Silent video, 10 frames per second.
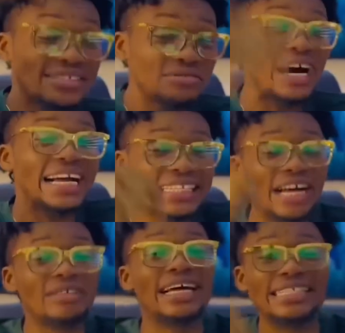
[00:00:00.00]
right
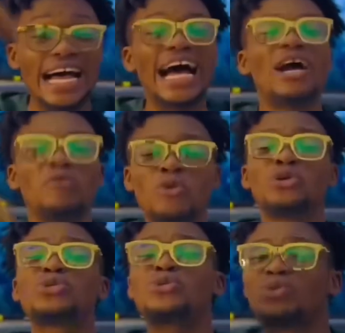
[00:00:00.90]
now that I
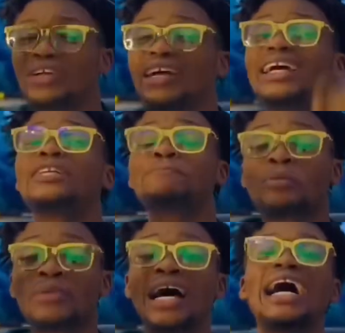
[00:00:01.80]
want to learn
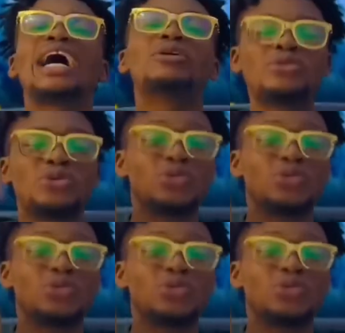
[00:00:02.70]
how to